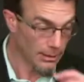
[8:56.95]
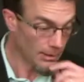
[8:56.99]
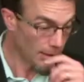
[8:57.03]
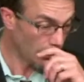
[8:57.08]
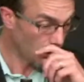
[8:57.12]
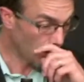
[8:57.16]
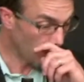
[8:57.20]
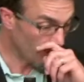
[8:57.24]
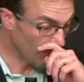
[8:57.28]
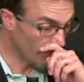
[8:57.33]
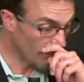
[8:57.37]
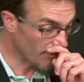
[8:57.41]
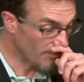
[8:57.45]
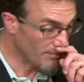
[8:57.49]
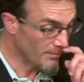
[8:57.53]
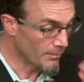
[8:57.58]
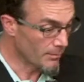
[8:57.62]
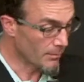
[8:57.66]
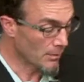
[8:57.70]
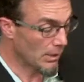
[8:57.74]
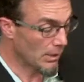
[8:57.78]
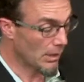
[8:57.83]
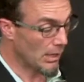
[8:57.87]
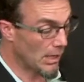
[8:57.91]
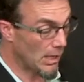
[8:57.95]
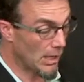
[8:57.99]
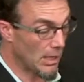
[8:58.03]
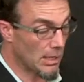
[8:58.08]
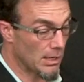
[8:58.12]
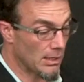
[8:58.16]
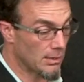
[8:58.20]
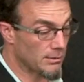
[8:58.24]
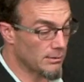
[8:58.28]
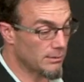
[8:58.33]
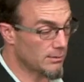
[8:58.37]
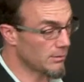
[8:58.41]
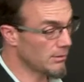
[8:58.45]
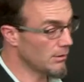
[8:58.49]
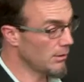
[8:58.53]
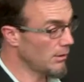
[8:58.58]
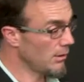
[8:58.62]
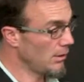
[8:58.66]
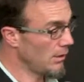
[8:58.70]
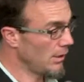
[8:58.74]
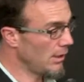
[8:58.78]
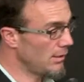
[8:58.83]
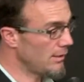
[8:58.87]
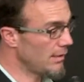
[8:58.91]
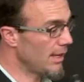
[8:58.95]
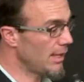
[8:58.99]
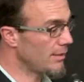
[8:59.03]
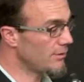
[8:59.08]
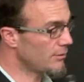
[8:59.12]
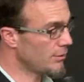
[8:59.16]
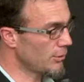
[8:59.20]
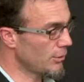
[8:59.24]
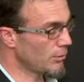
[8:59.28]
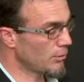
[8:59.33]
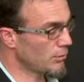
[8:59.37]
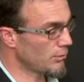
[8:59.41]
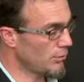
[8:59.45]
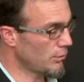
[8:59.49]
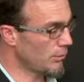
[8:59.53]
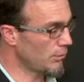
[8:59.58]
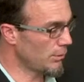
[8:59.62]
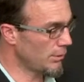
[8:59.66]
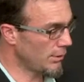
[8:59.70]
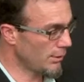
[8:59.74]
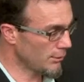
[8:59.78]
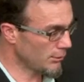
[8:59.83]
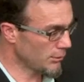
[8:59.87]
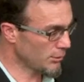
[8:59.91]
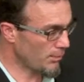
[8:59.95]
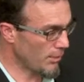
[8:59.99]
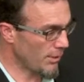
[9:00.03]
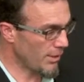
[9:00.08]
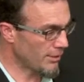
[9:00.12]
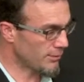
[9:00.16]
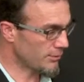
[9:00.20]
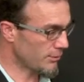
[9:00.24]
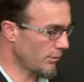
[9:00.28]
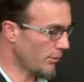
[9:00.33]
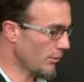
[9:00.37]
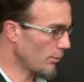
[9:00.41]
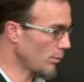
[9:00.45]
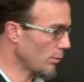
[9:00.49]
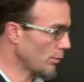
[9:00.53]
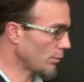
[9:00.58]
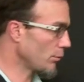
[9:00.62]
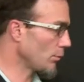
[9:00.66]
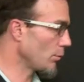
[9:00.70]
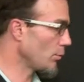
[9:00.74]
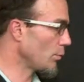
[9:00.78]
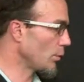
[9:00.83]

Um, and in that zero to two year space, you know, we'll,